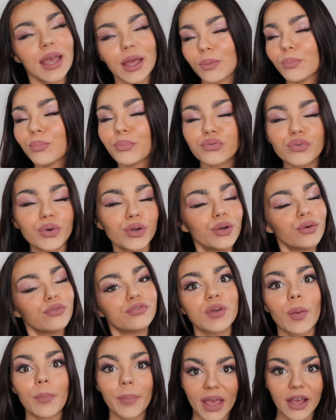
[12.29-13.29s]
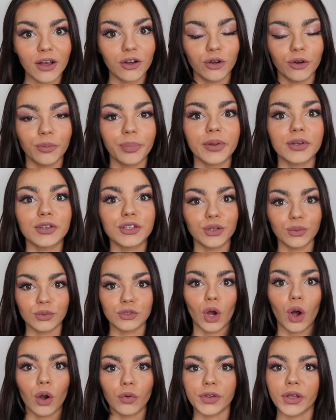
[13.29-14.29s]
improved makeup
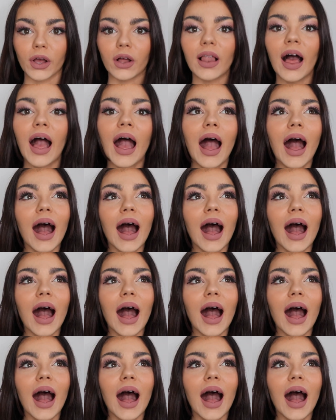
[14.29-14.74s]
tutorial.